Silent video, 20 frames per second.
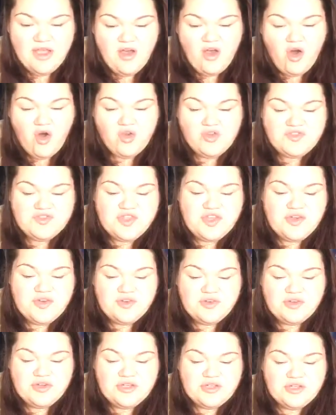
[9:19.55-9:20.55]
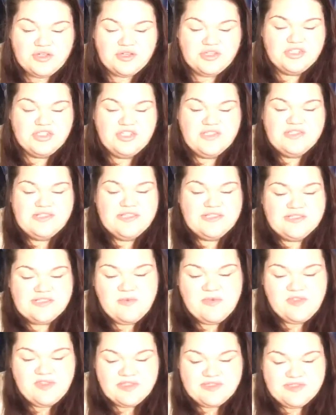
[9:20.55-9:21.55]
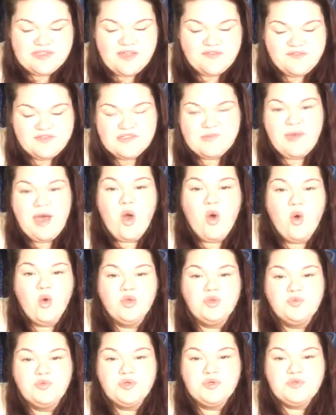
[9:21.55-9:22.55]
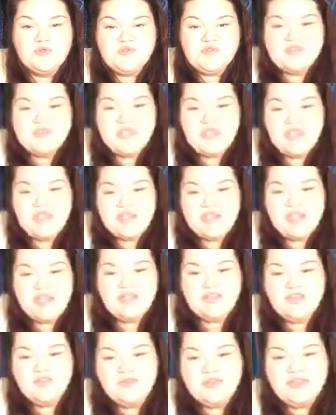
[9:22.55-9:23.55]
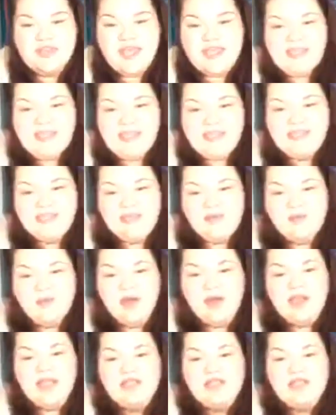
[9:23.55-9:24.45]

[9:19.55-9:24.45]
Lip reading: Also, she's like, some of this stuff is about old wounds and doing that healing work.